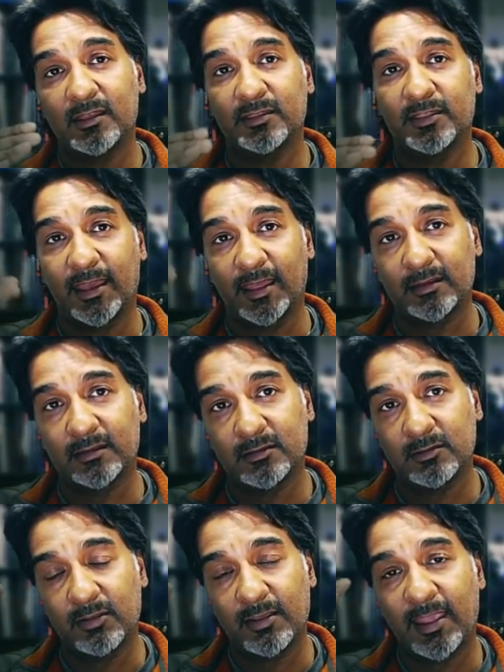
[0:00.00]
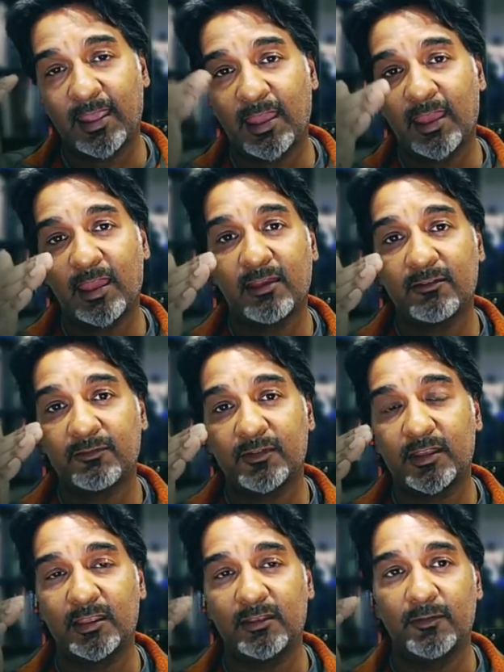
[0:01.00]
that you have
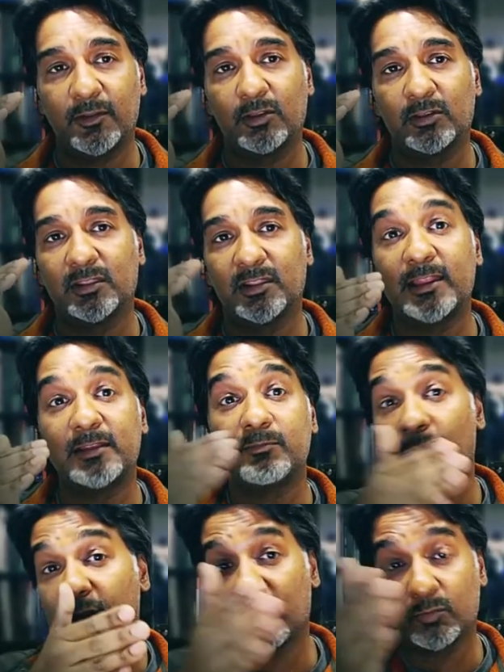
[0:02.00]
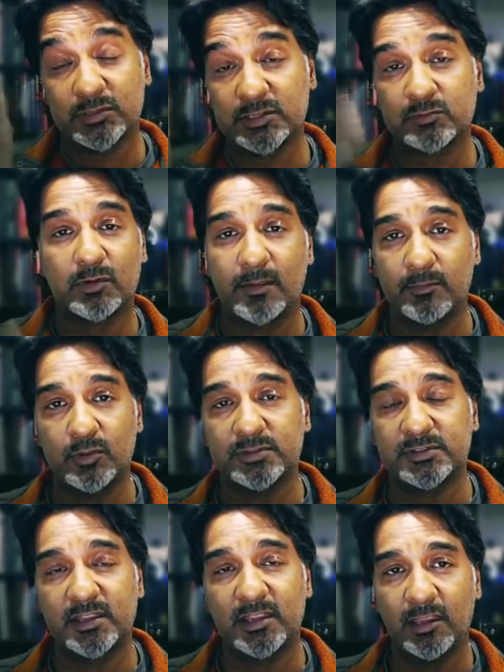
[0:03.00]
a very light marker, which is what I'm
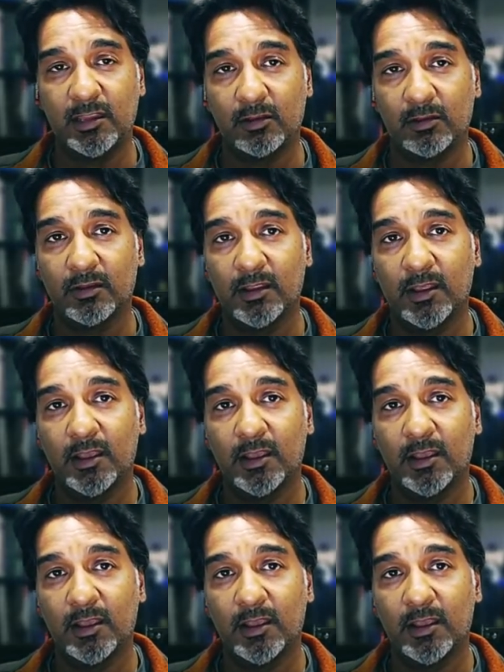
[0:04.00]
using here,